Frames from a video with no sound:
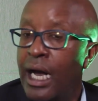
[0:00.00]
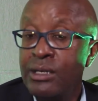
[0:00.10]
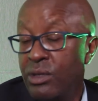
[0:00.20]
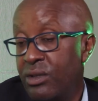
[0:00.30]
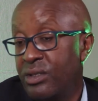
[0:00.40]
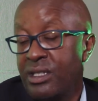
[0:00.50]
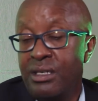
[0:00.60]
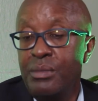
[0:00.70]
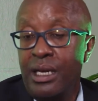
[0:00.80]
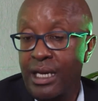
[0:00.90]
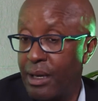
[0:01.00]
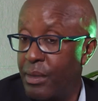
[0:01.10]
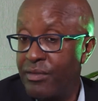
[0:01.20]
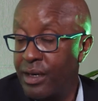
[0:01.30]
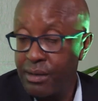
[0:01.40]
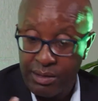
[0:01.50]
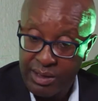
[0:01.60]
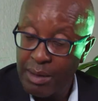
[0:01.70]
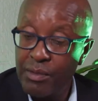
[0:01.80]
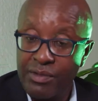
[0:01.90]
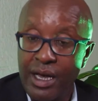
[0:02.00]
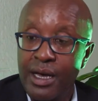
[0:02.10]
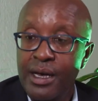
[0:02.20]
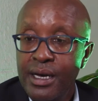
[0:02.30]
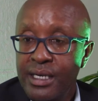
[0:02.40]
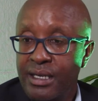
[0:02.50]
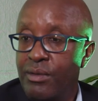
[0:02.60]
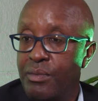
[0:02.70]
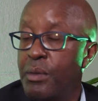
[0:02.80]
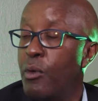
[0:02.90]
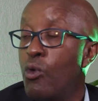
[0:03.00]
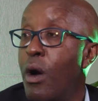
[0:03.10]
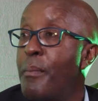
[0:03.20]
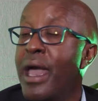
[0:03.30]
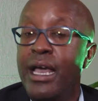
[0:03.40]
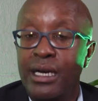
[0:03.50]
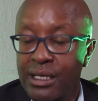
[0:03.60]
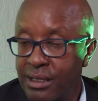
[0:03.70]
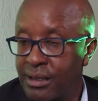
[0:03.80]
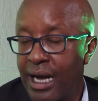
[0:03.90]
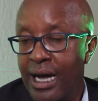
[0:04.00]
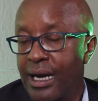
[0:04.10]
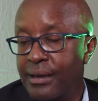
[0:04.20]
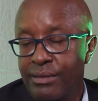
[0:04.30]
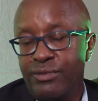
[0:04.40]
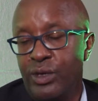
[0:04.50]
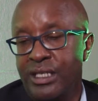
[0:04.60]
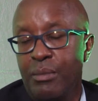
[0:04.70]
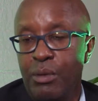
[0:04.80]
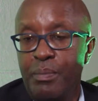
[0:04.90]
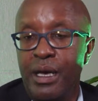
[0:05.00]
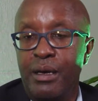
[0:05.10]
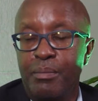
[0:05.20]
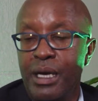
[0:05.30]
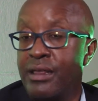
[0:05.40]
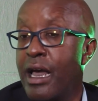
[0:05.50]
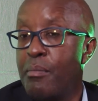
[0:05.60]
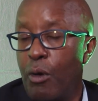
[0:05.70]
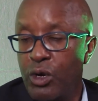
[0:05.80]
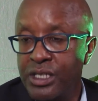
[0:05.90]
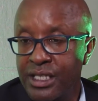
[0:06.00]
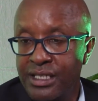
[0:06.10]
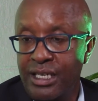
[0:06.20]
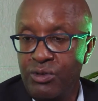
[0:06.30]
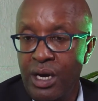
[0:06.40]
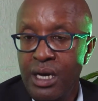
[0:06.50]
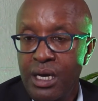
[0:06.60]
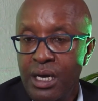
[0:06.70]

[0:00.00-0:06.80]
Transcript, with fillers: Actually, not just the millennium. Even some of the people who are paying, for example, paying their employees, etc.